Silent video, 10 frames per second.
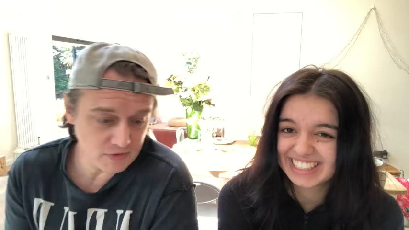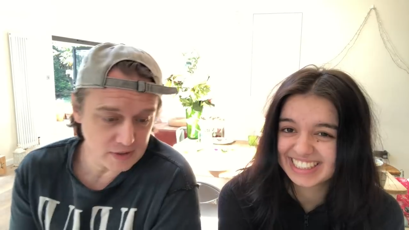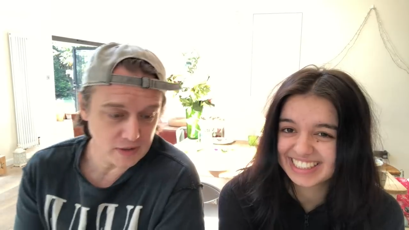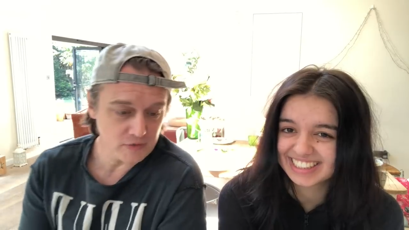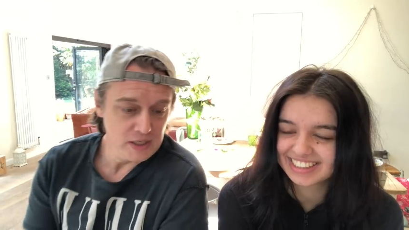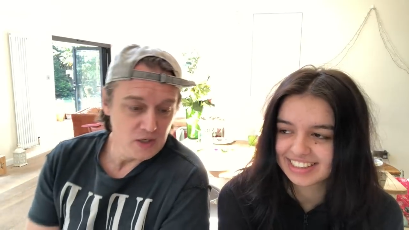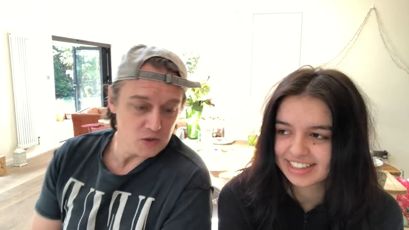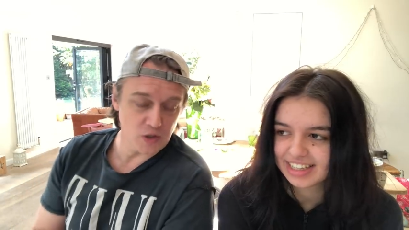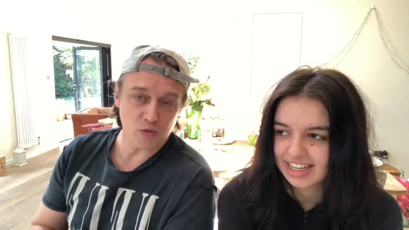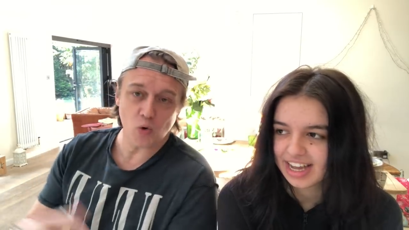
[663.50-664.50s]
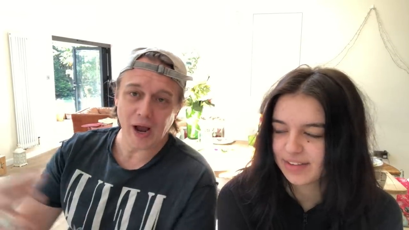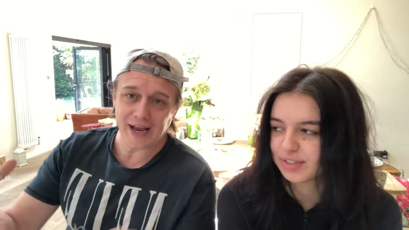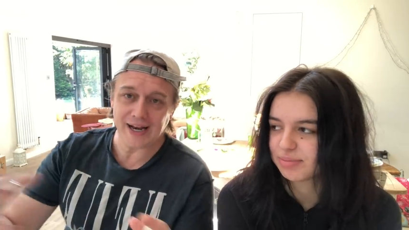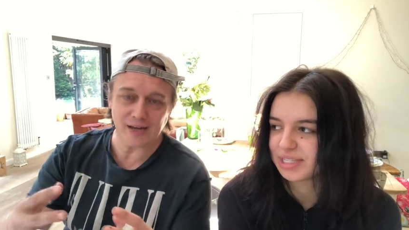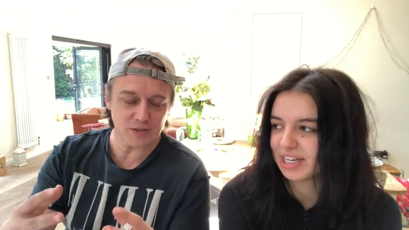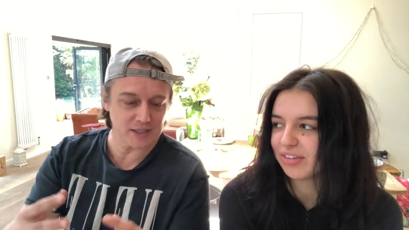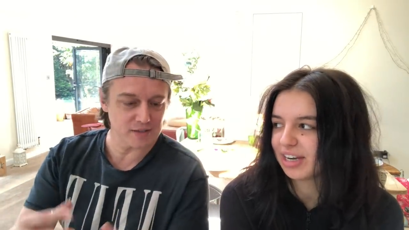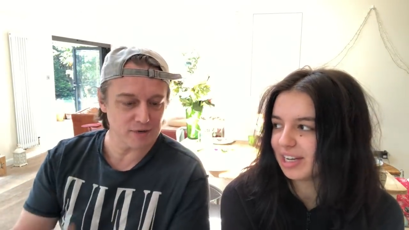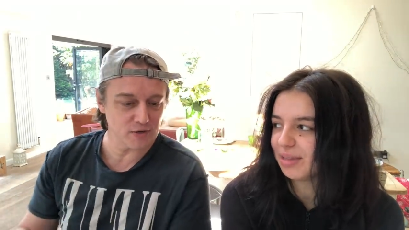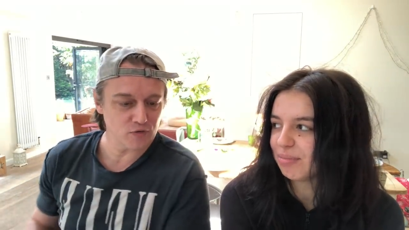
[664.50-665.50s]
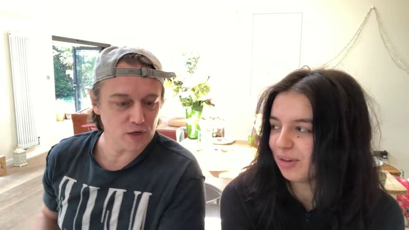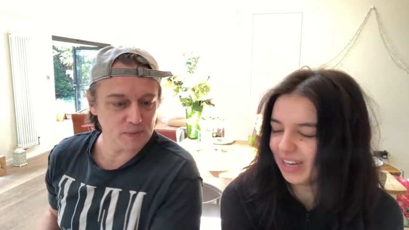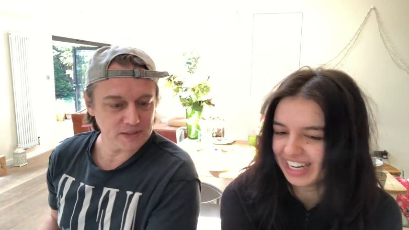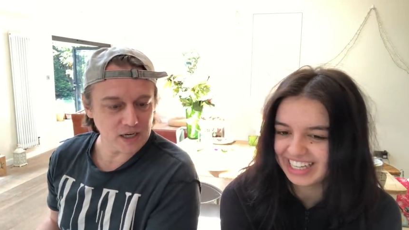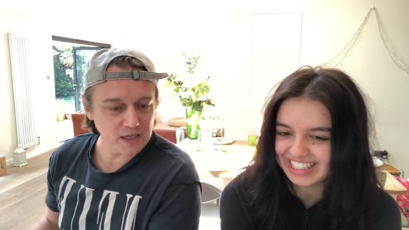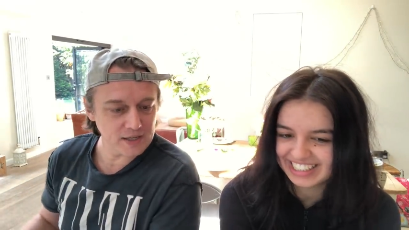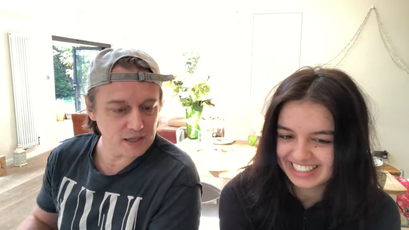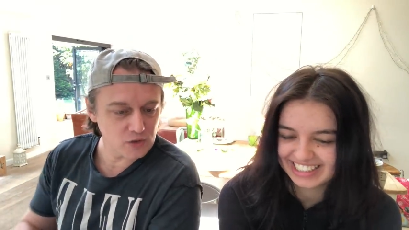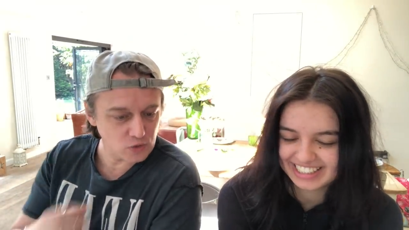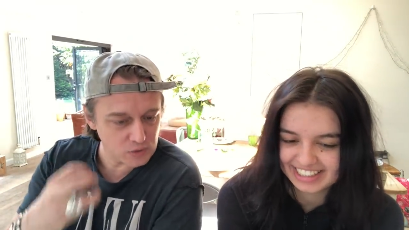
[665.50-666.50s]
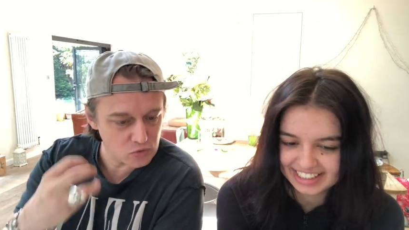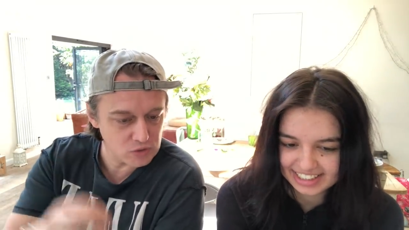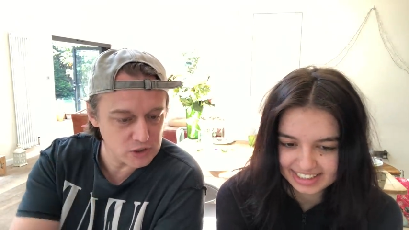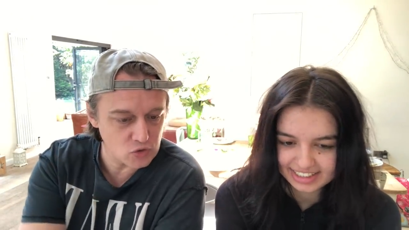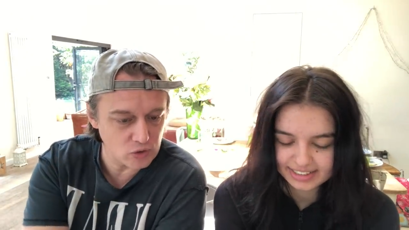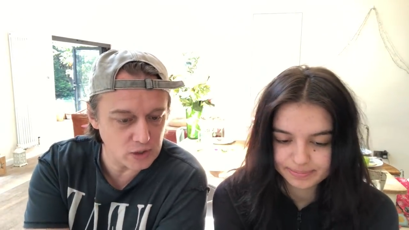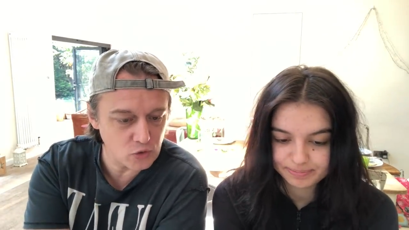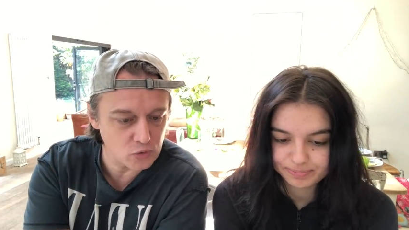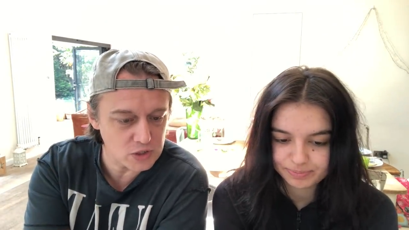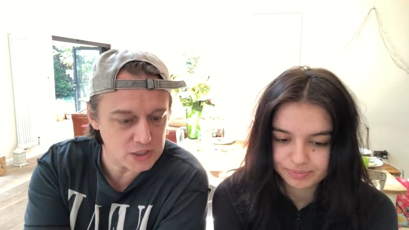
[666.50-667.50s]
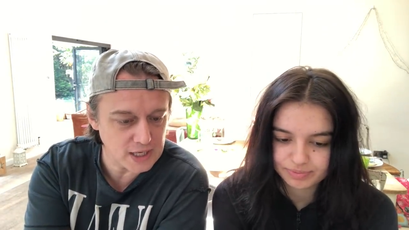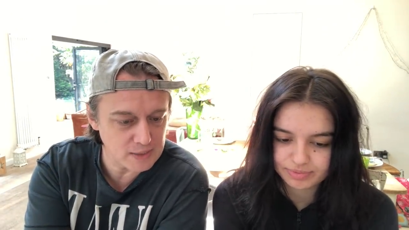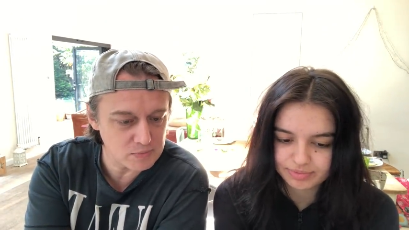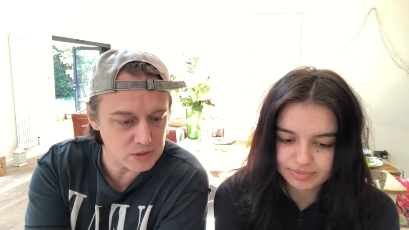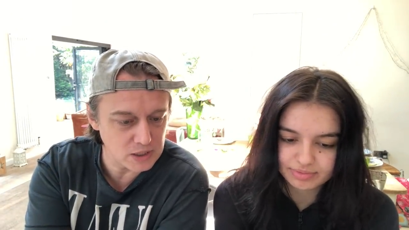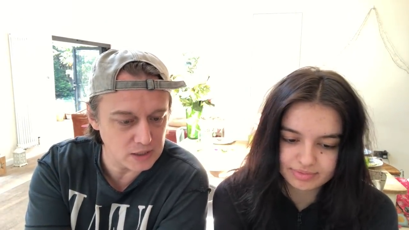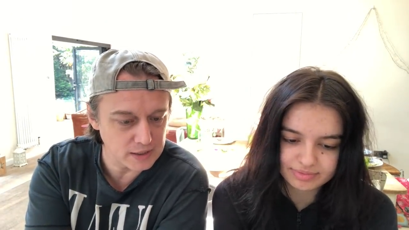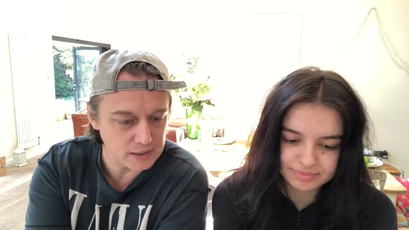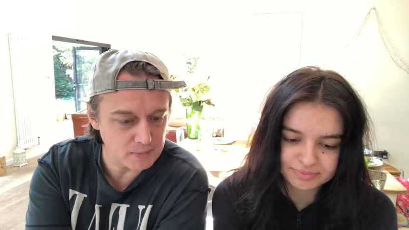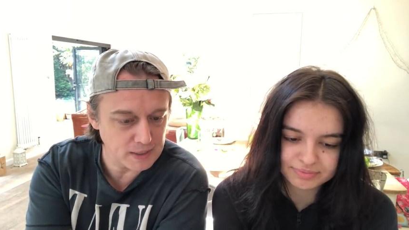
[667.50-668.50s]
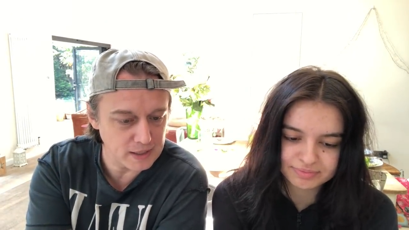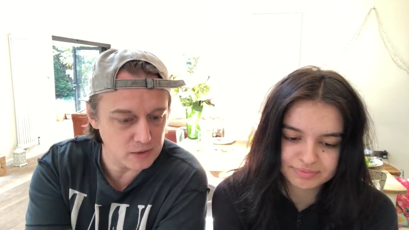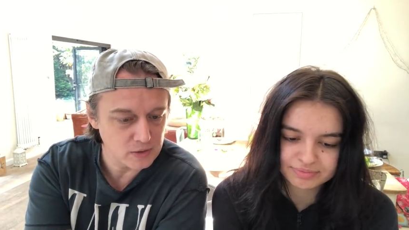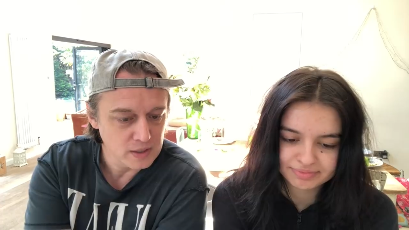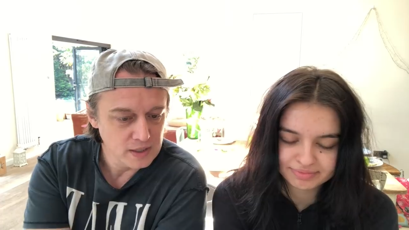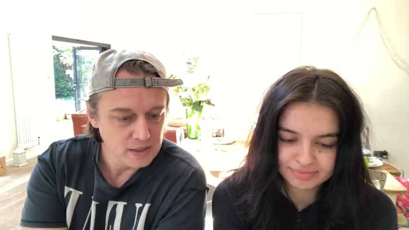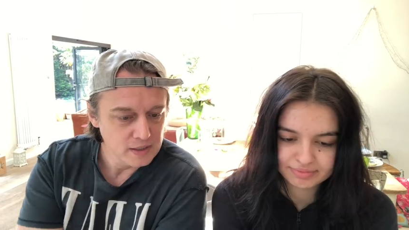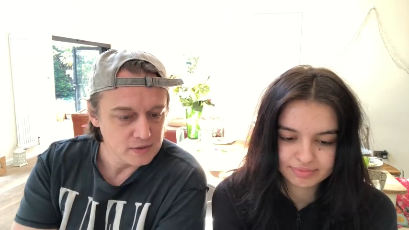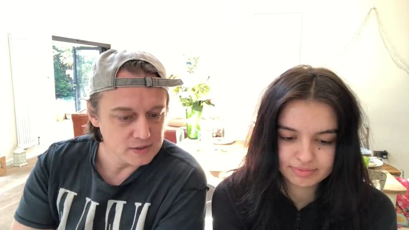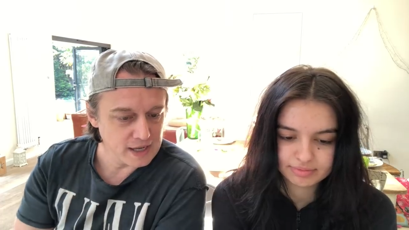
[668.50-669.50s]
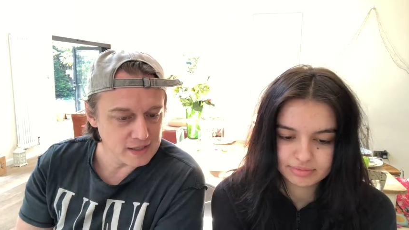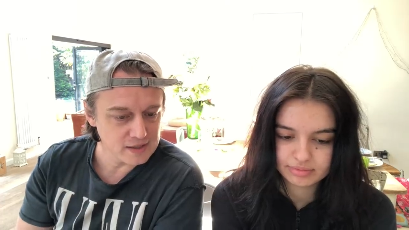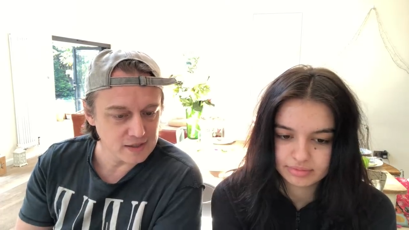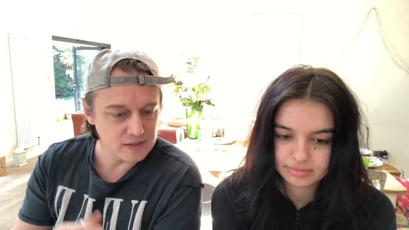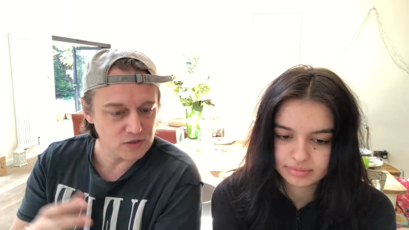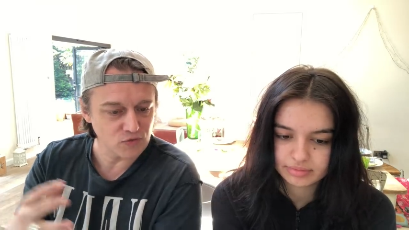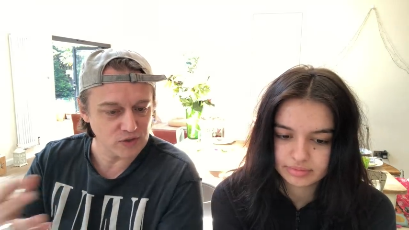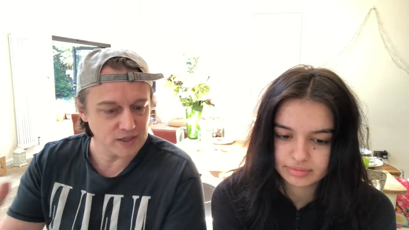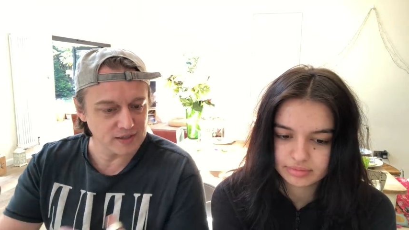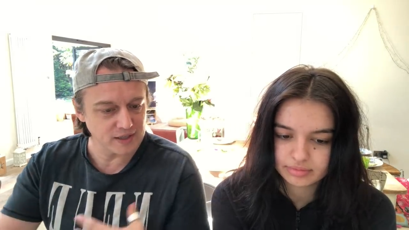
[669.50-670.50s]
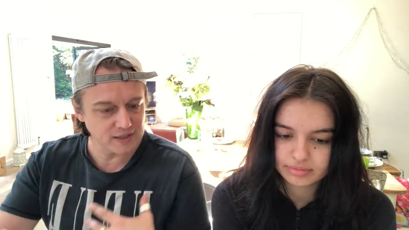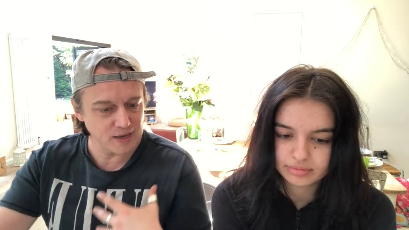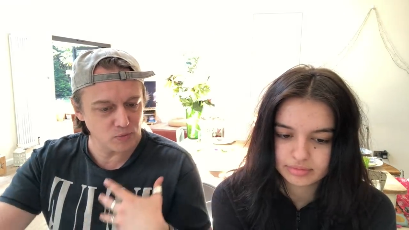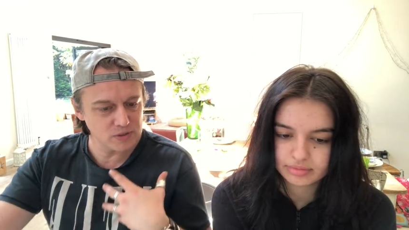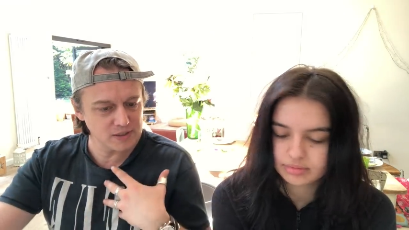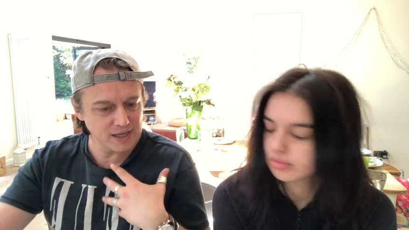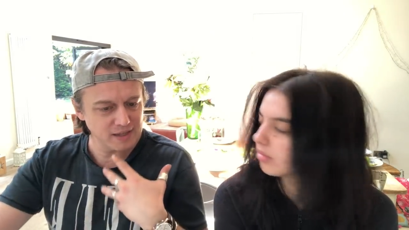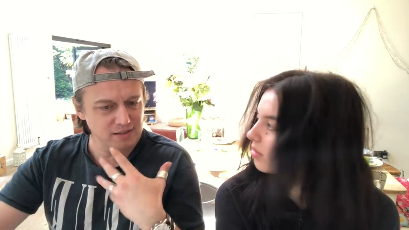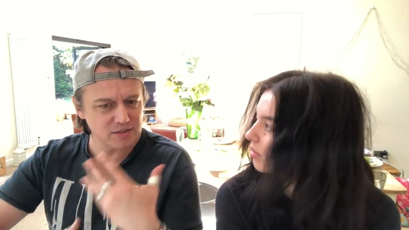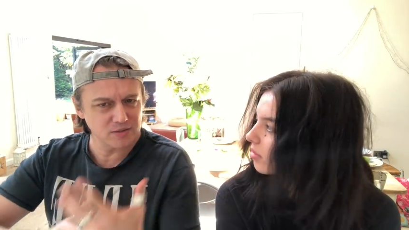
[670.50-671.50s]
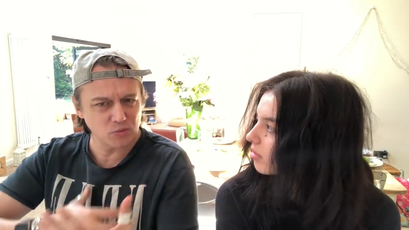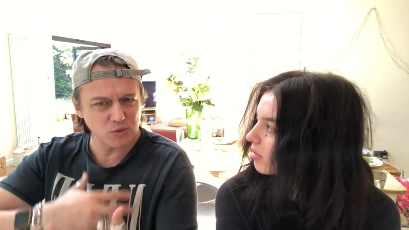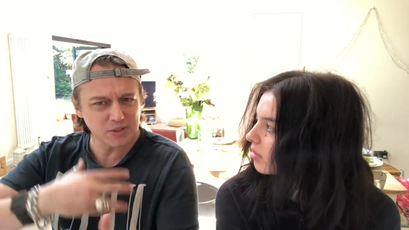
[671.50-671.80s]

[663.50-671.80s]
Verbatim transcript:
Speaker 1: fair enough. So they're all hanging out together around the fireplace. I like that. I thought that was really strong, and I thought Sam's line about death is forget that that was death is what